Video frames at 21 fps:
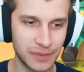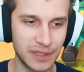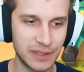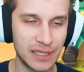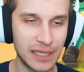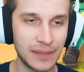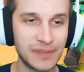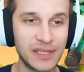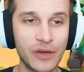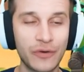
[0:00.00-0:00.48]
the
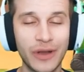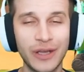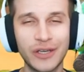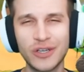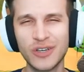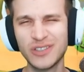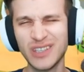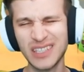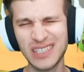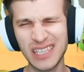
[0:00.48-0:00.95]
deep sea
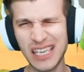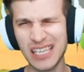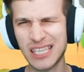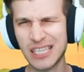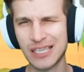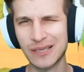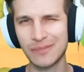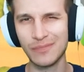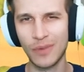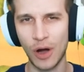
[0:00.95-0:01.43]
creatures, it's a
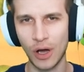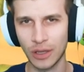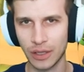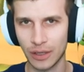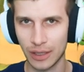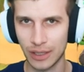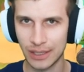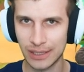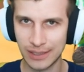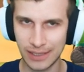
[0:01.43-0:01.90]

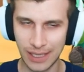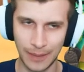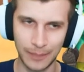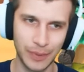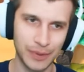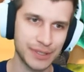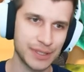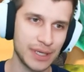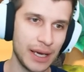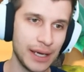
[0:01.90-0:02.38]
smaller sample
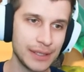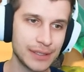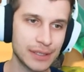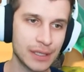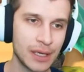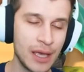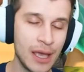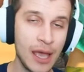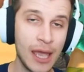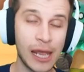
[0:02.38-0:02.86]
size.
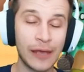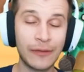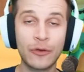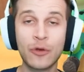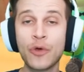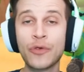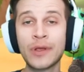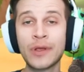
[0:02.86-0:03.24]
In the Northern